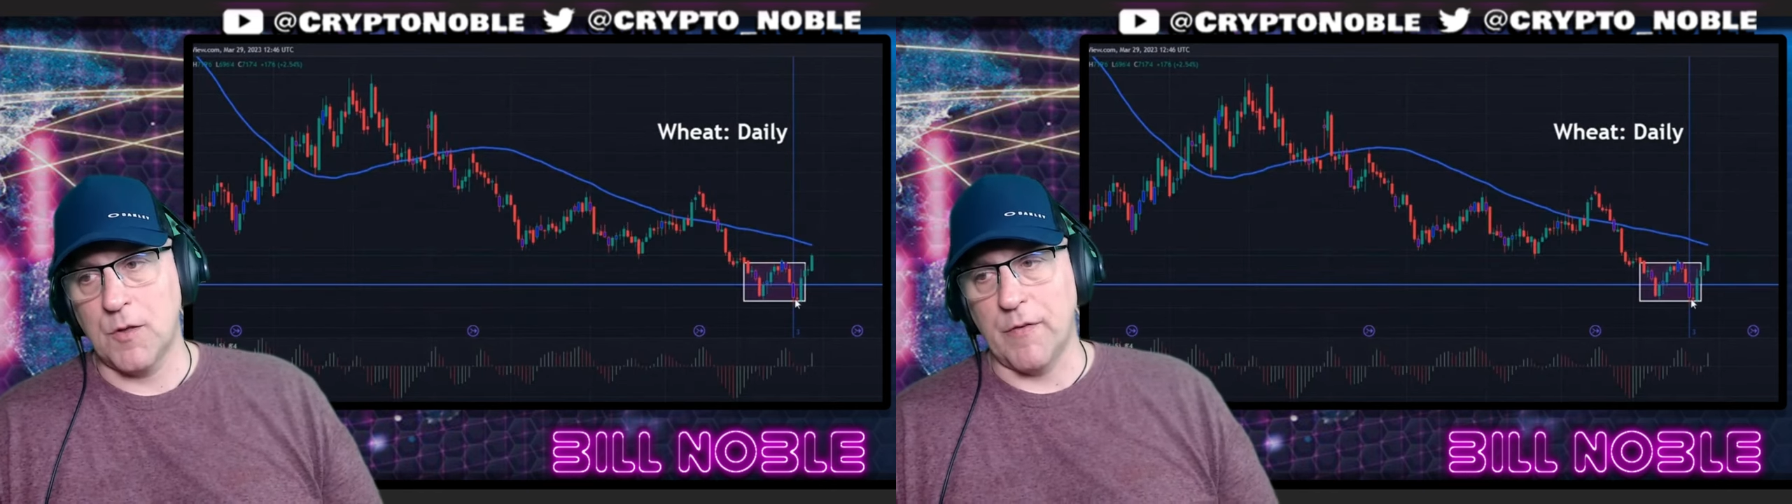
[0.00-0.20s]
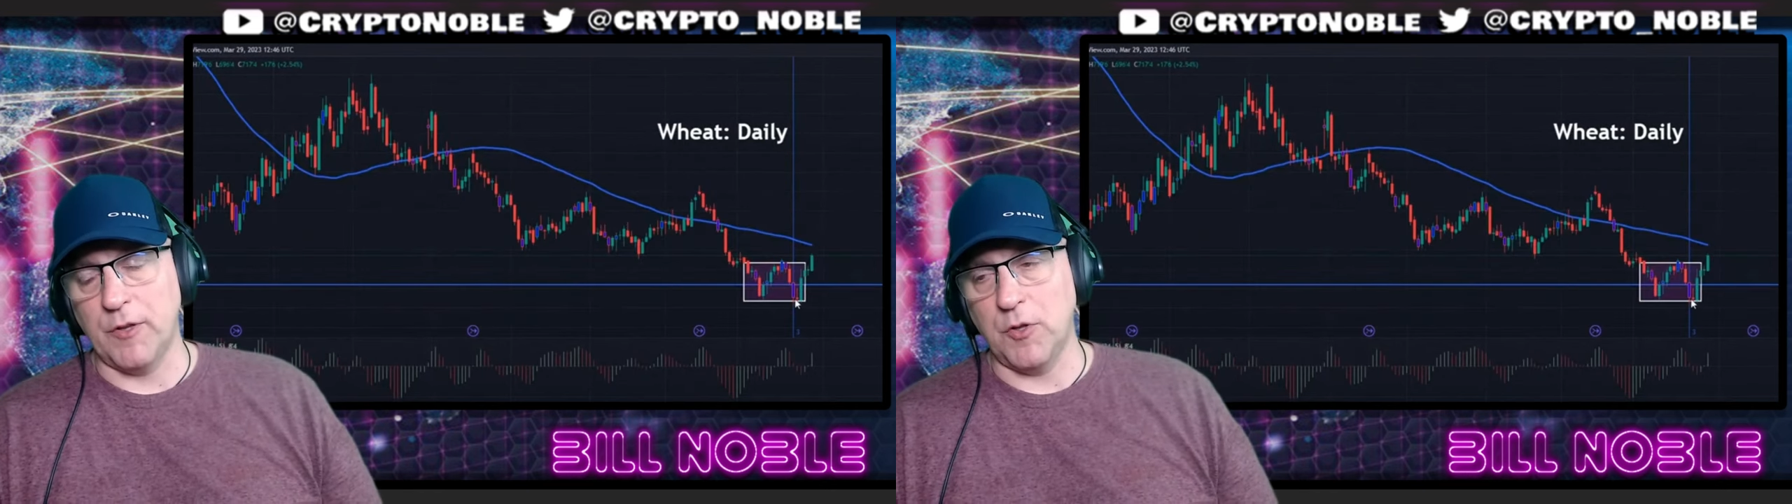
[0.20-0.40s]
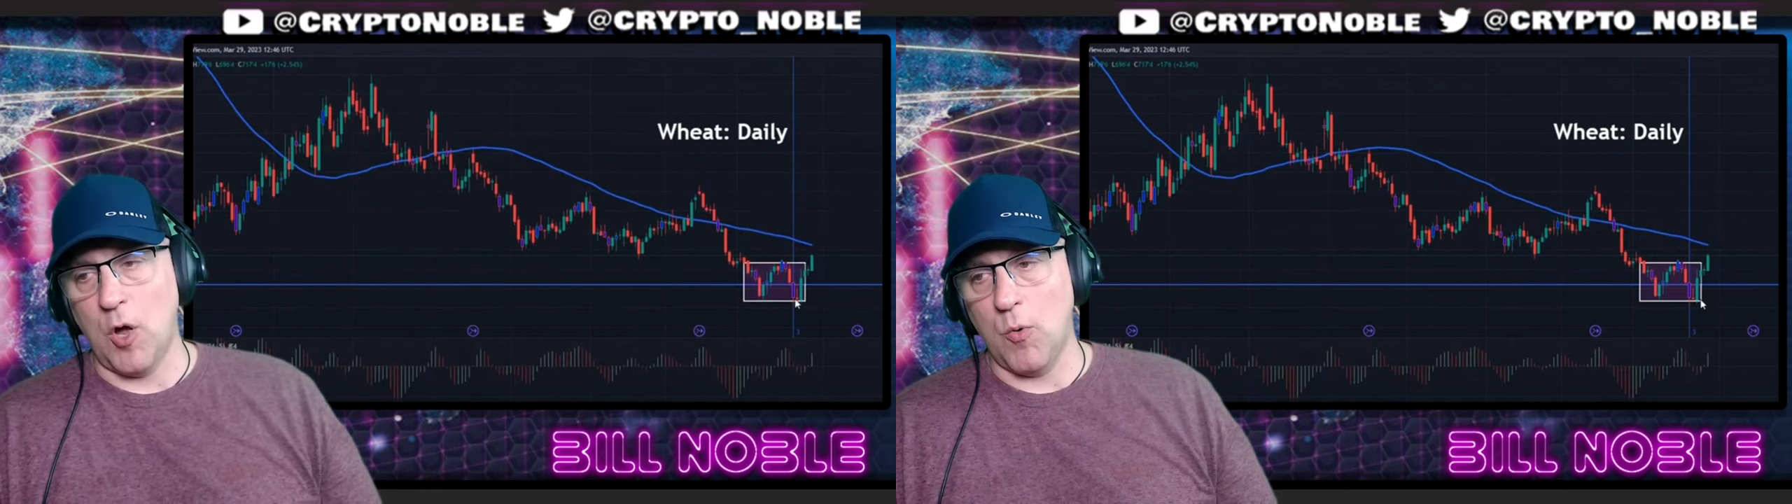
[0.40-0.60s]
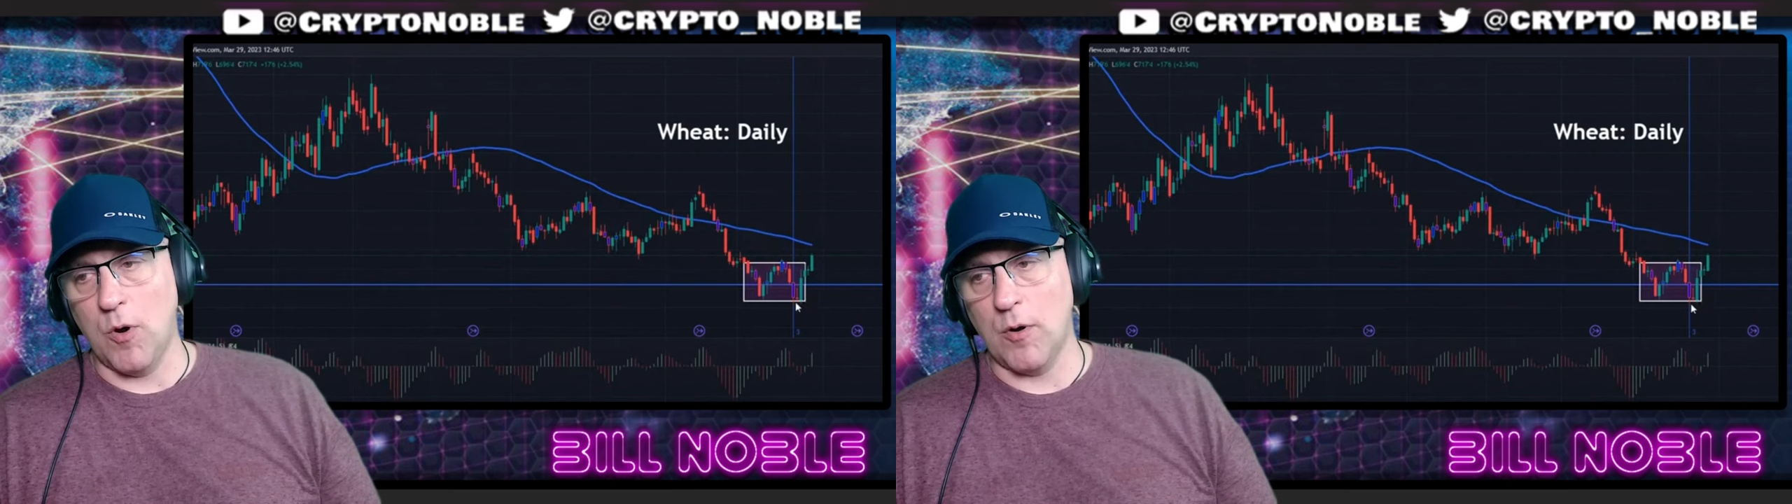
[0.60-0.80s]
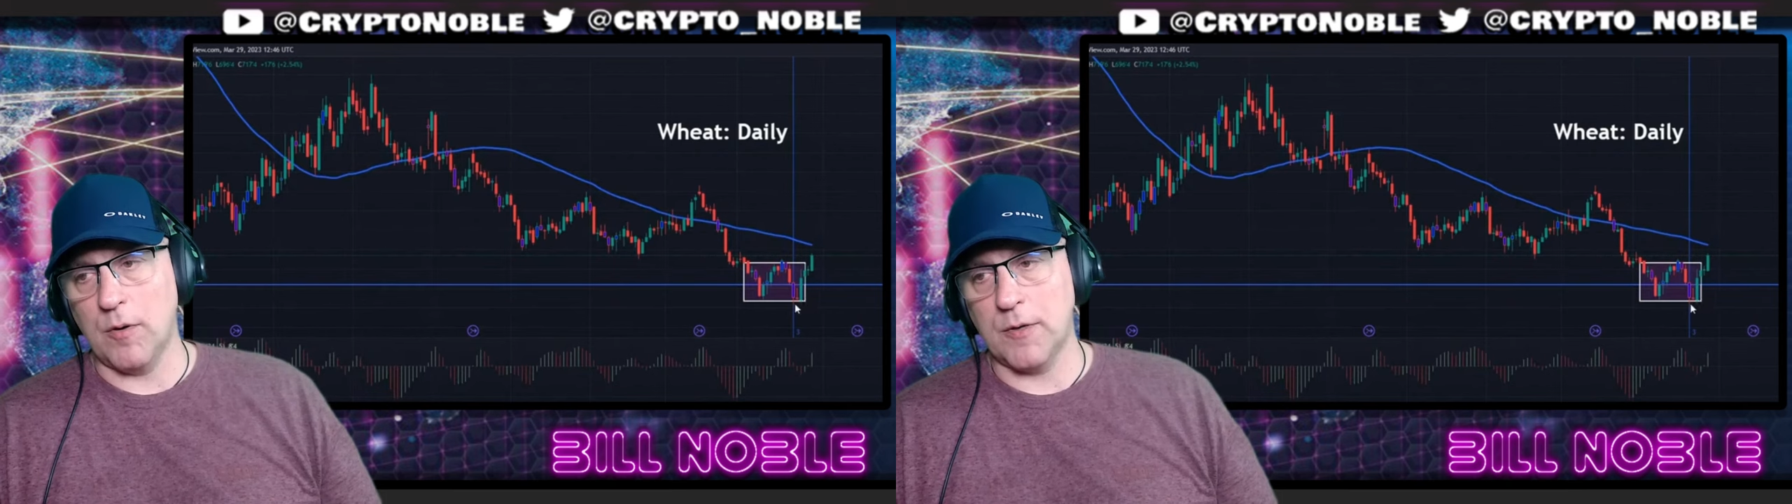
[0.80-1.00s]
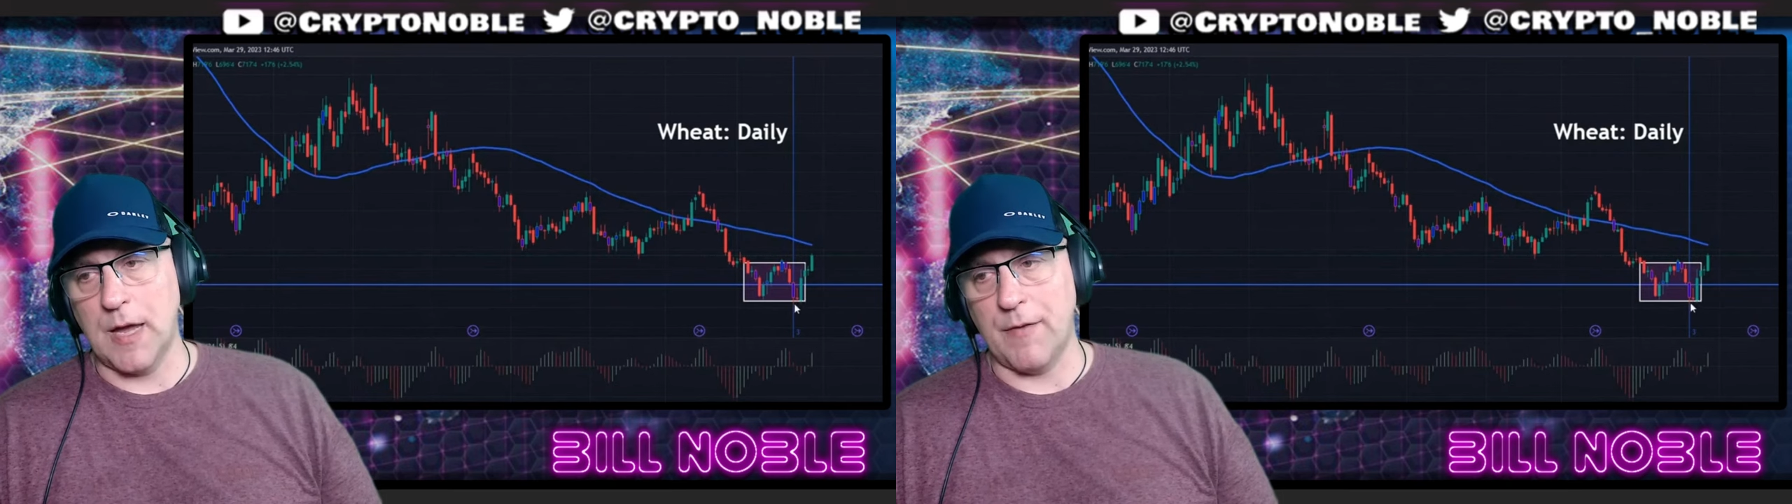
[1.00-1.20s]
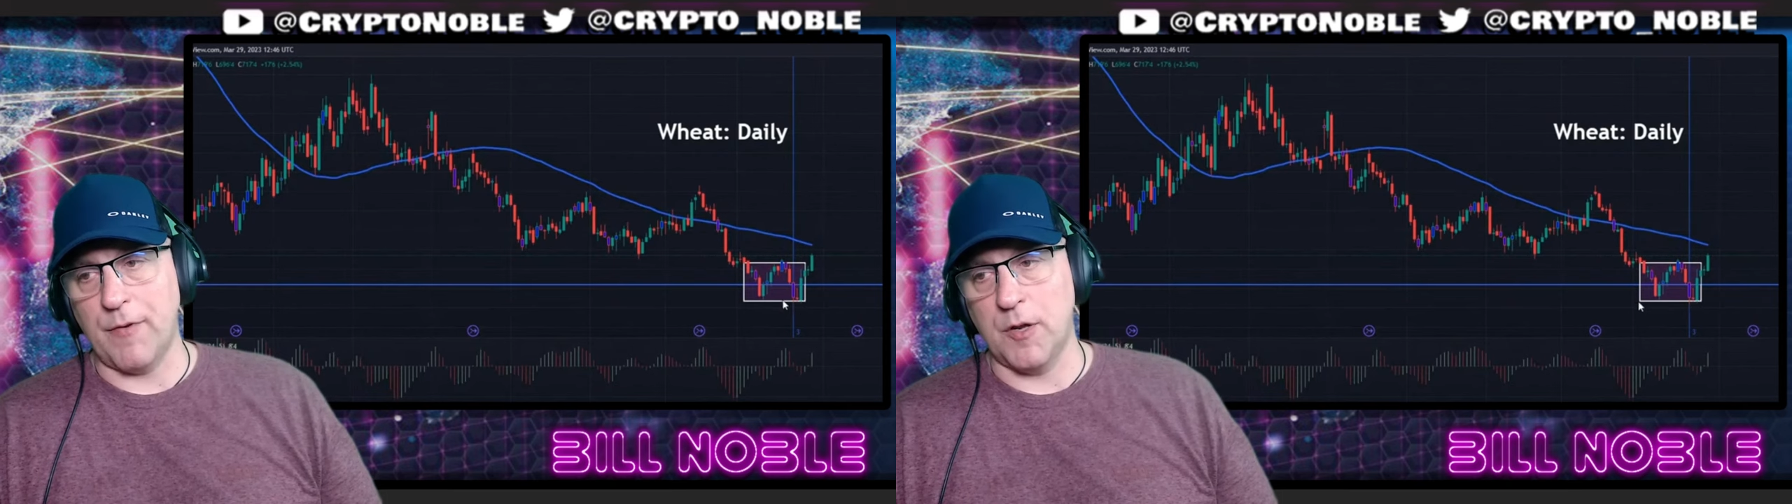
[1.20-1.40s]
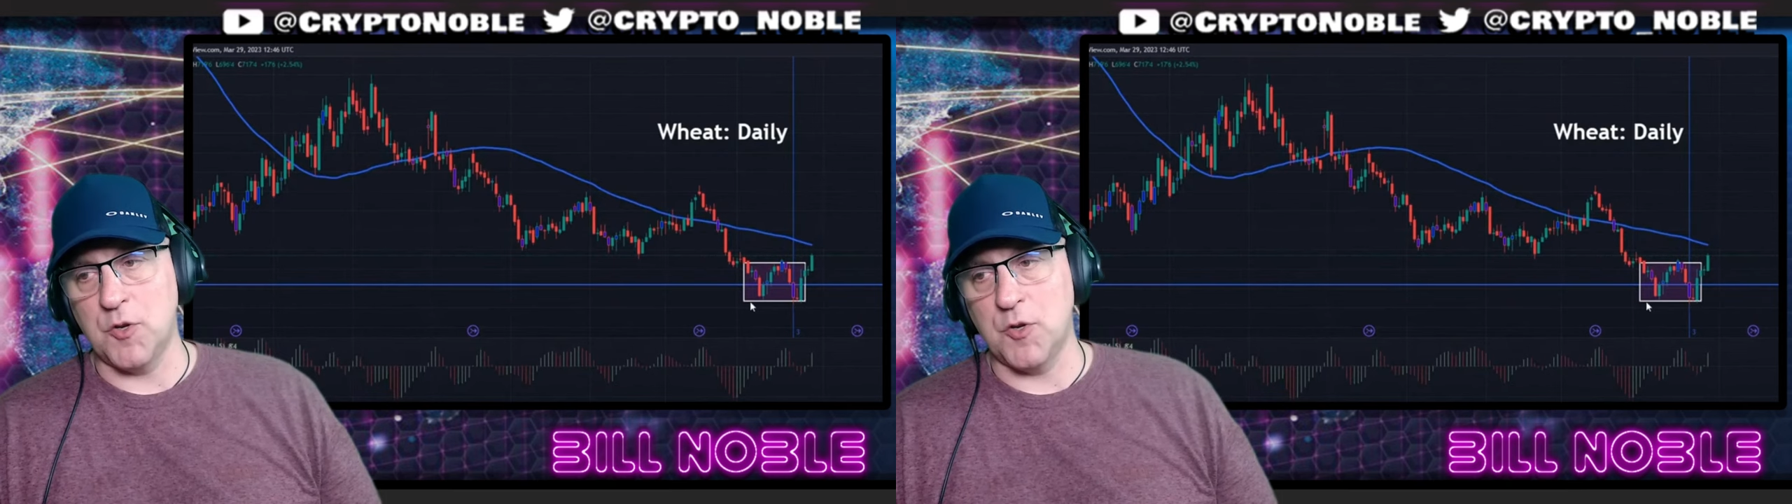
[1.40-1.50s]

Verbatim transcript: You have a lower, you have